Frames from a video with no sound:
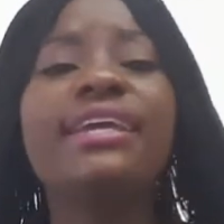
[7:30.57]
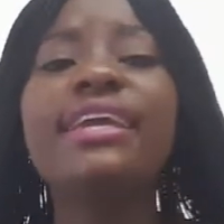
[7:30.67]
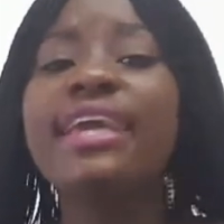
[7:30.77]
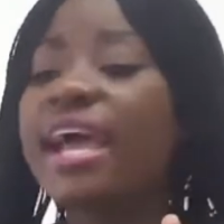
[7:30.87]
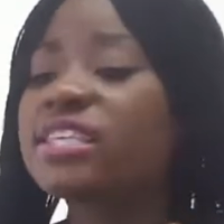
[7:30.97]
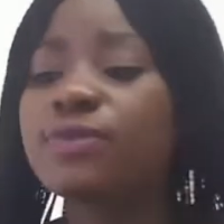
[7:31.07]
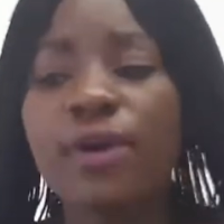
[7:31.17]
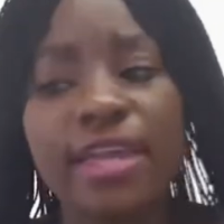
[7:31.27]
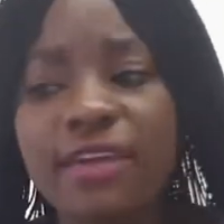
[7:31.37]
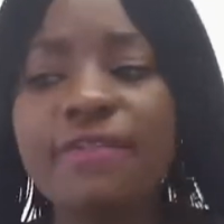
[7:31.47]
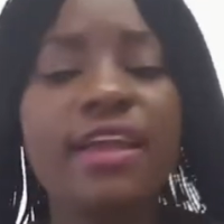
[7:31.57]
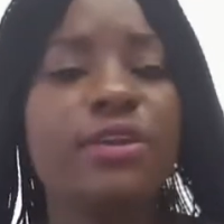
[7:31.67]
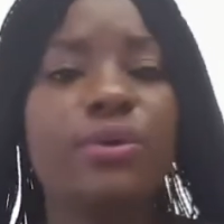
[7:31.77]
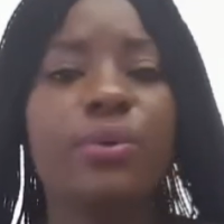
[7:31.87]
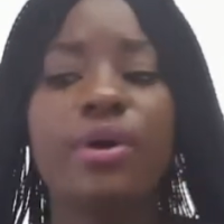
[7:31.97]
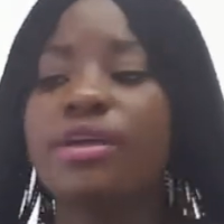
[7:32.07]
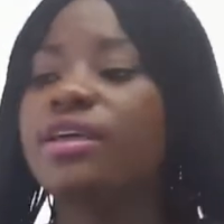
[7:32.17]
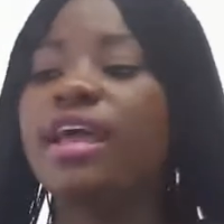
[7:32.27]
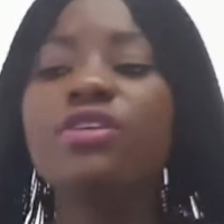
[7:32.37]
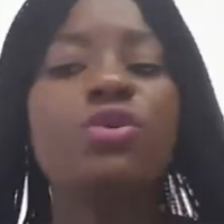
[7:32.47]
He has forgiven you.
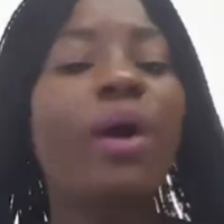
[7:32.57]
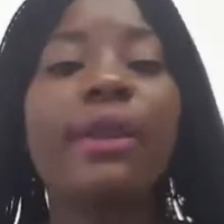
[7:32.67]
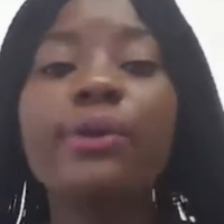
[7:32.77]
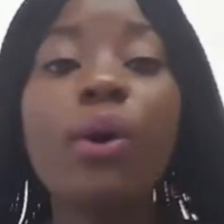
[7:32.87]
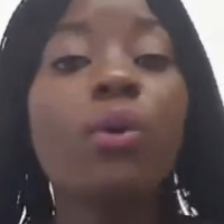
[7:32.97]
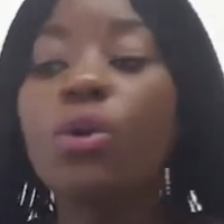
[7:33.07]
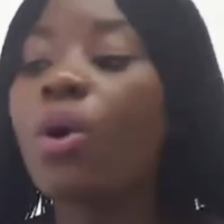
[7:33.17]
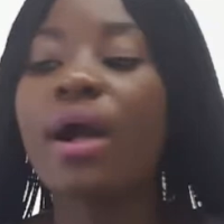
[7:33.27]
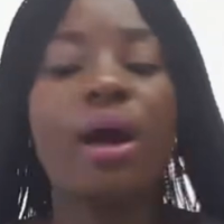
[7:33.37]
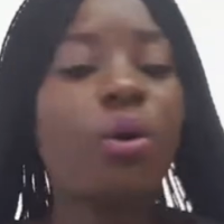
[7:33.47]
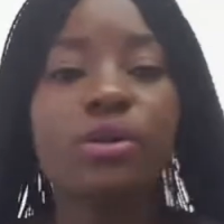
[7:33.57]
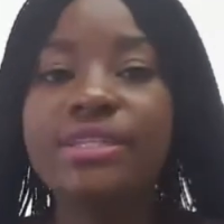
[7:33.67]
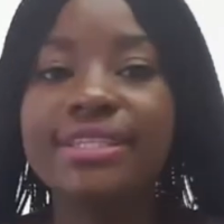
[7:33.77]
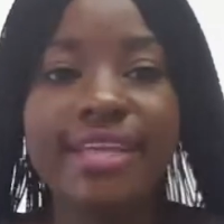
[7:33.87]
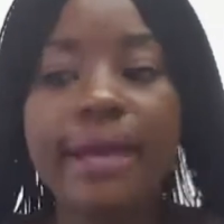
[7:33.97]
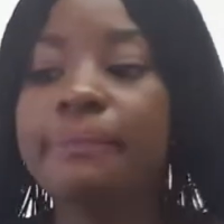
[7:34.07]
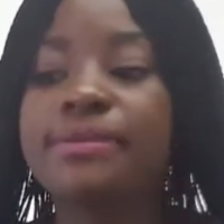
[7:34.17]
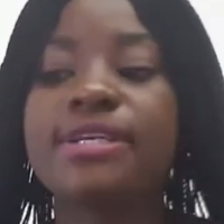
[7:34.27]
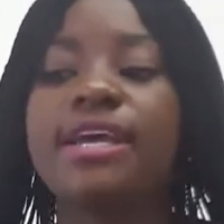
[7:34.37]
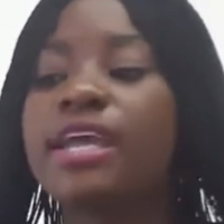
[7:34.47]
And you are no longer
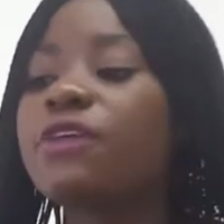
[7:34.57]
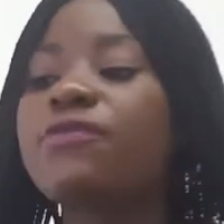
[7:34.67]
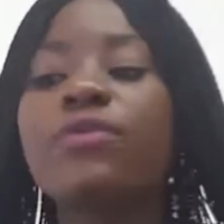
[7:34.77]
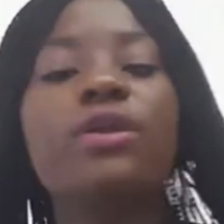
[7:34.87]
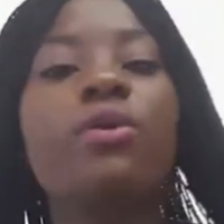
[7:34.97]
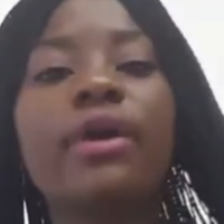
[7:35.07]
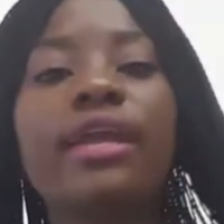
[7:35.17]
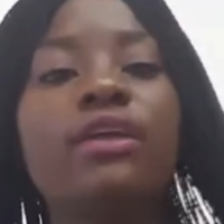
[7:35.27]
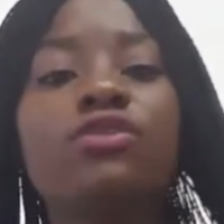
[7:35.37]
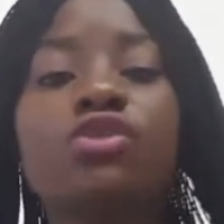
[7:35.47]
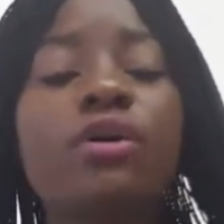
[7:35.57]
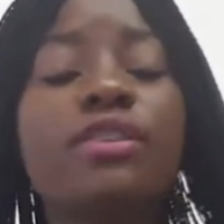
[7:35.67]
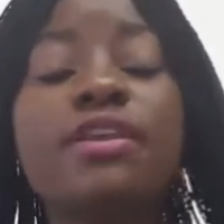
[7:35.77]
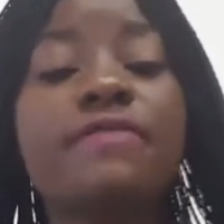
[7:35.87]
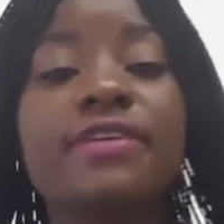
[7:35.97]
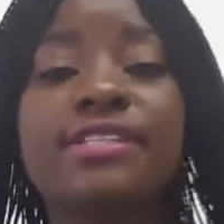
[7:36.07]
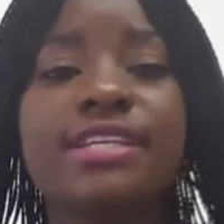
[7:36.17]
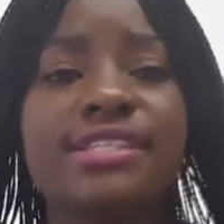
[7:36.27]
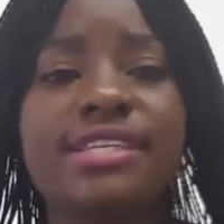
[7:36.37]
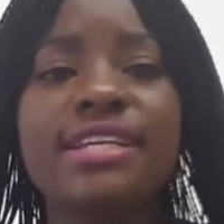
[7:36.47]
condemned. If we look in John 3 verse
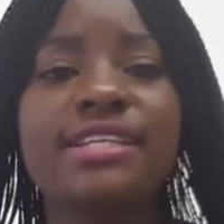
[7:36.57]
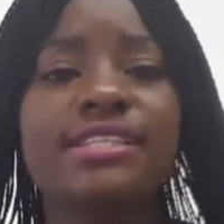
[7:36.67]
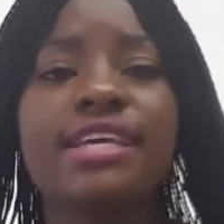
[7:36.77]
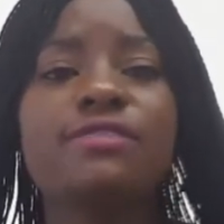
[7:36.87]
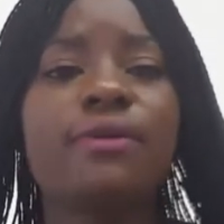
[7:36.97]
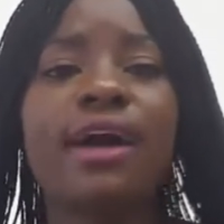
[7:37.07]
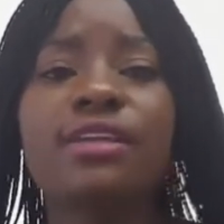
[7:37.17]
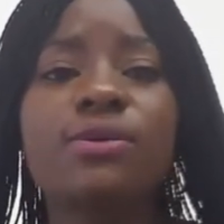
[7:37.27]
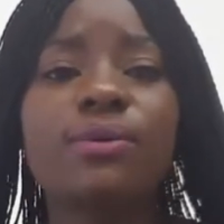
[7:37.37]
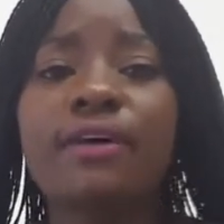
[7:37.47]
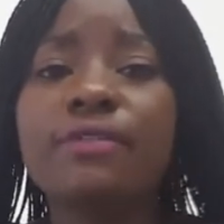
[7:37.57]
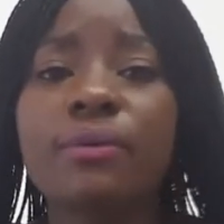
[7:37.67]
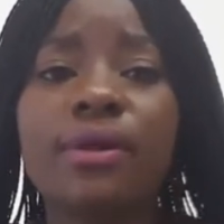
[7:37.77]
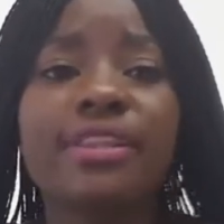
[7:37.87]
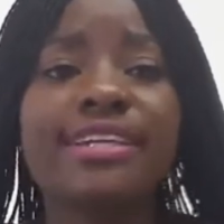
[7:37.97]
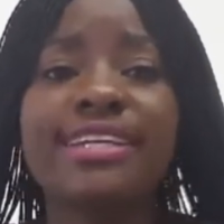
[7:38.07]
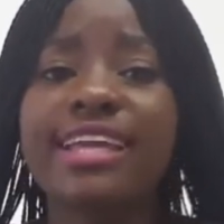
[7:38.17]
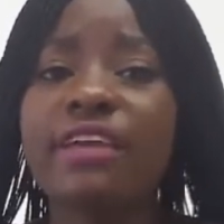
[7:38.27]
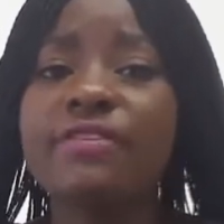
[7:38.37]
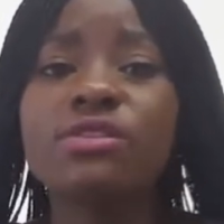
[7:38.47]
16, it says, for God so loved the world that He
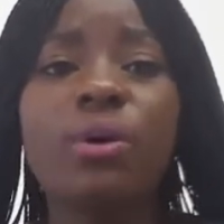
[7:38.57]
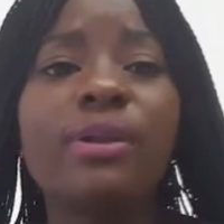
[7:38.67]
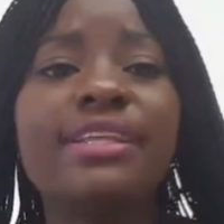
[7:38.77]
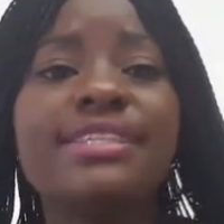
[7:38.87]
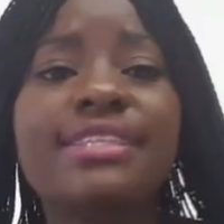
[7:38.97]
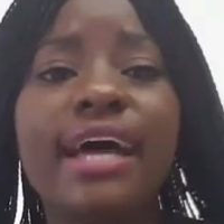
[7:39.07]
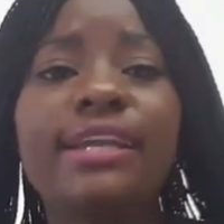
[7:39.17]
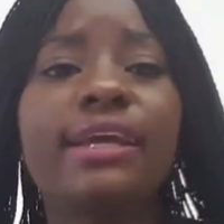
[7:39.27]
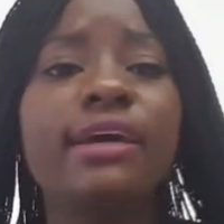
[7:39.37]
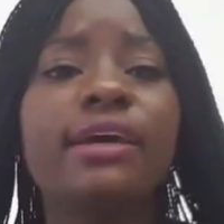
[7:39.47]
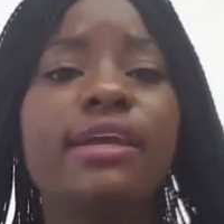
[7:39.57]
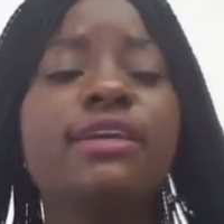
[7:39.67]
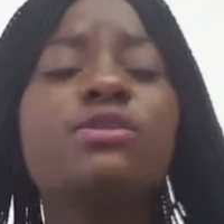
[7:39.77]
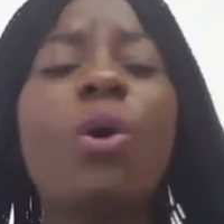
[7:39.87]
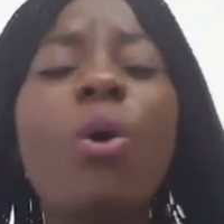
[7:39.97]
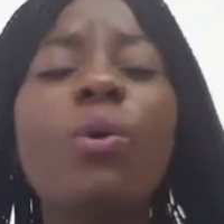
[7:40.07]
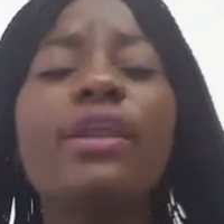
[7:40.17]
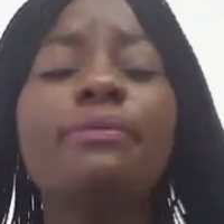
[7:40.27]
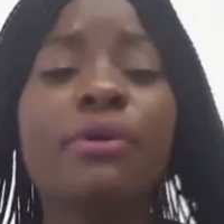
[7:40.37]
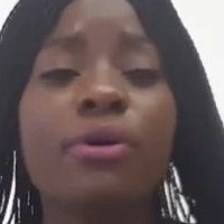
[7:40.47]
gave His only Son, His
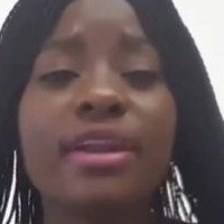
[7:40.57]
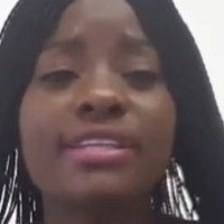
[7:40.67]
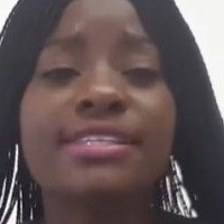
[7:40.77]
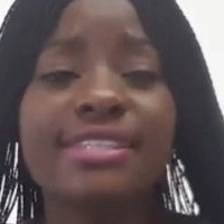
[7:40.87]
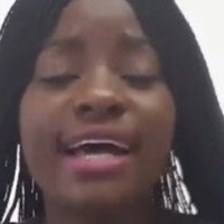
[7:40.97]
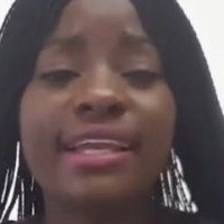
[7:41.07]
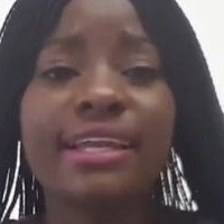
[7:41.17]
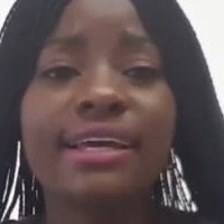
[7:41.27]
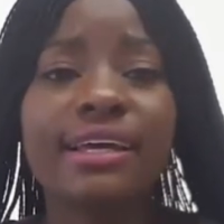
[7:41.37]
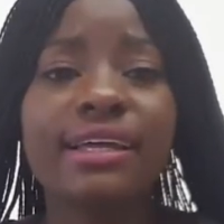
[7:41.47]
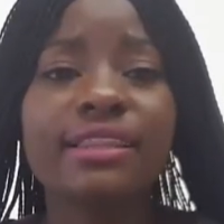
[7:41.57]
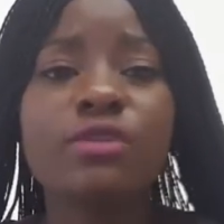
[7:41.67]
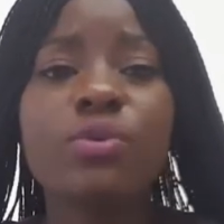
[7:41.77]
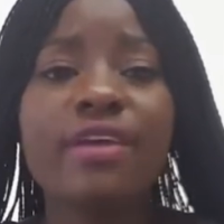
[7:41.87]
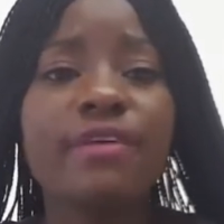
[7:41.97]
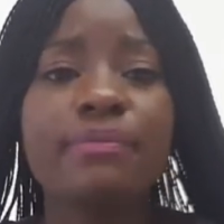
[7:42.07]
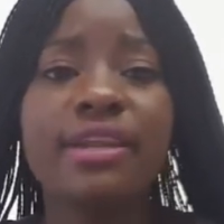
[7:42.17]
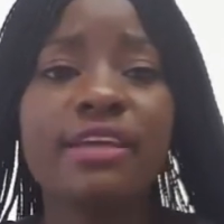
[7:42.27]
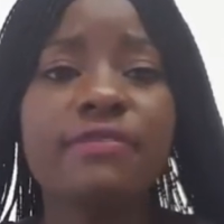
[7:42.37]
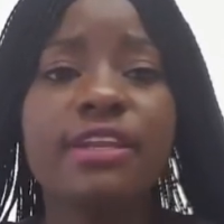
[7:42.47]
only begotten Son, that whoever
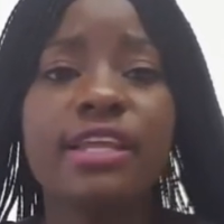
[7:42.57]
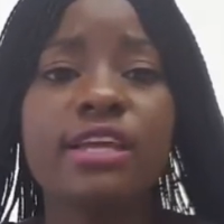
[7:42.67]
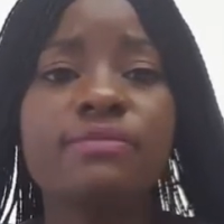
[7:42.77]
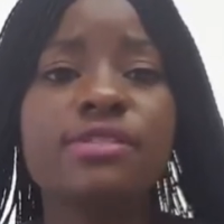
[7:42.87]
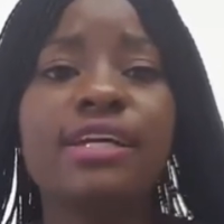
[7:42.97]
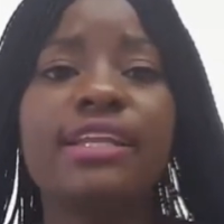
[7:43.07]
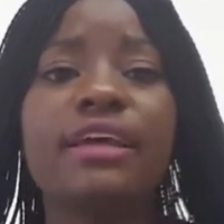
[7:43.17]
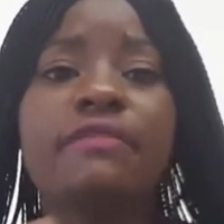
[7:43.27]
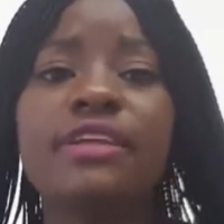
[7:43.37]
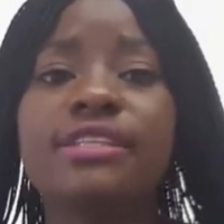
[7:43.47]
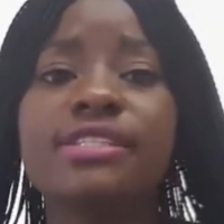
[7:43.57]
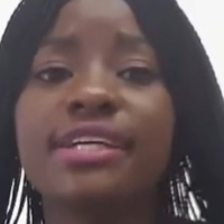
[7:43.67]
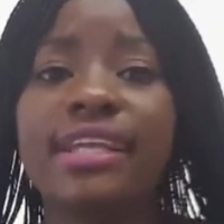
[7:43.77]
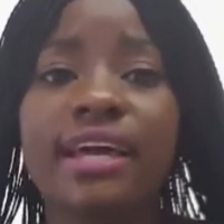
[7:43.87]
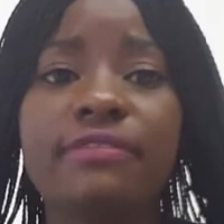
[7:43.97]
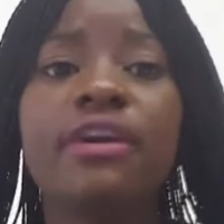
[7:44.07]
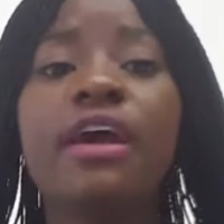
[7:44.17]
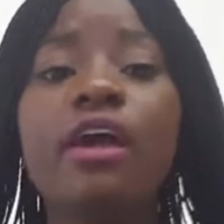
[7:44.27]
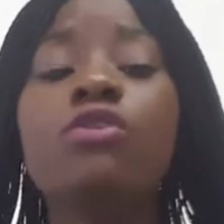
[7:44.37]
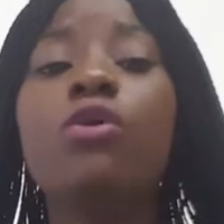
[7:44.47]
believes in Him shall have eternal life.
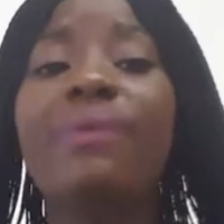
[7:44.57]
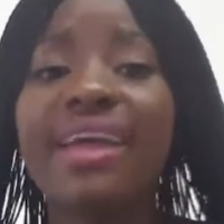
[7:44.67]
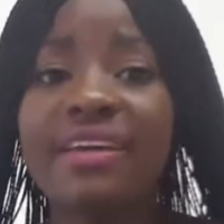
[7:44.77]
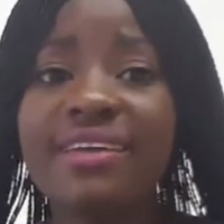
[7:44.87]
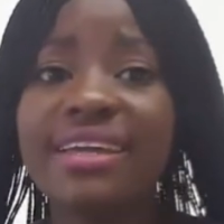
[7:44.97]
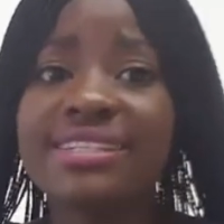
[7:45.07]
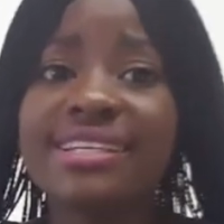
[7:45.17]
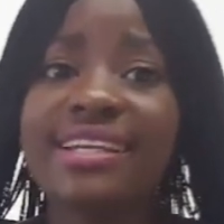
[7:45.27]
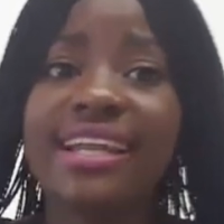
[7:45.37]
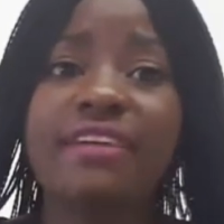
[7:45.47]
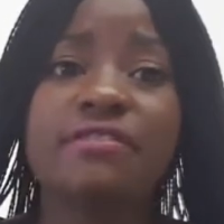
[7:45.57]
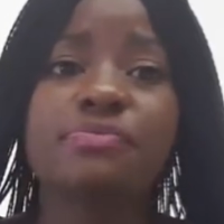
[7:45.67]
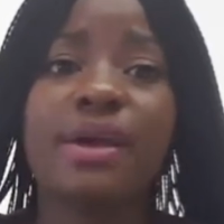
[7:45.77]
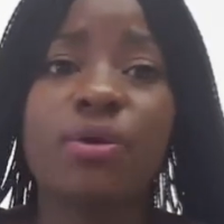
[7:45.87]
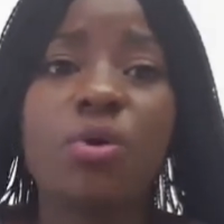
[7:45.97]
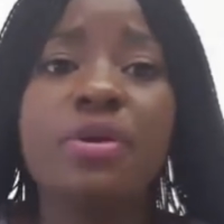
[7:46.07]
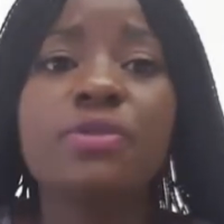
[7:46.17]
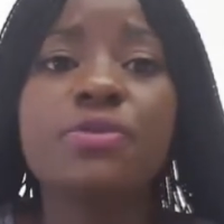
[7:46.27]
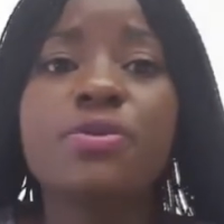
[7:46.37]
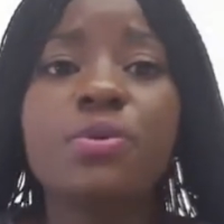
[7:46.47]
And you, by having eternal life, is by
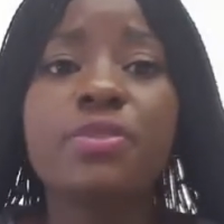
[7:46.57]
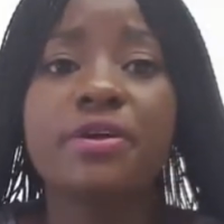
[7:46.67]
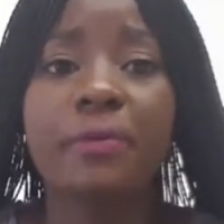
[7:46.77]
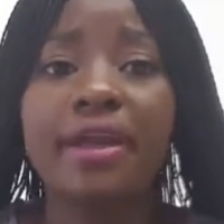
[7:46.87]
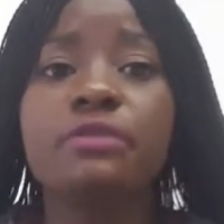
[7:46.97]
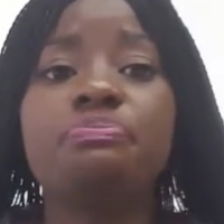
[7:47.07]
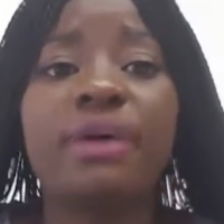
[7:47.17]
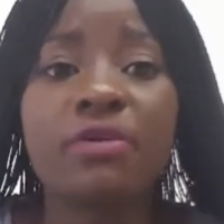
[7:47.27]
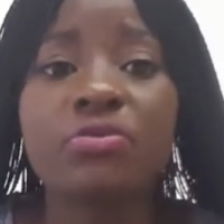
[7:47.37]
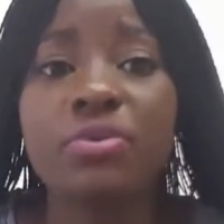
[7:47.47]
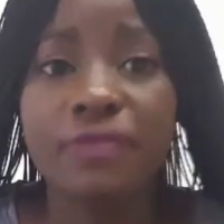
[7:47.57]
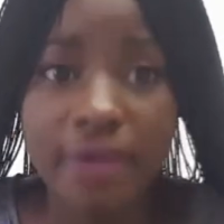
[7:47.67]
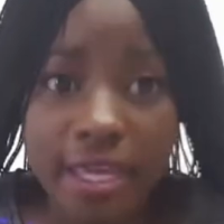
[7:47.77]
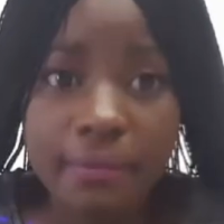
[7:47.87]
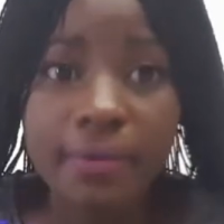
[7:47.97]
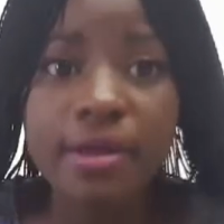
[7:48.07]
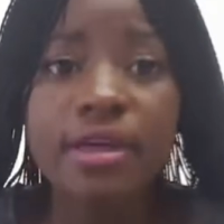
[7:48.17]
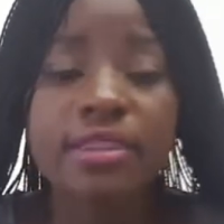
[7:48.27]
going through the right path with Him.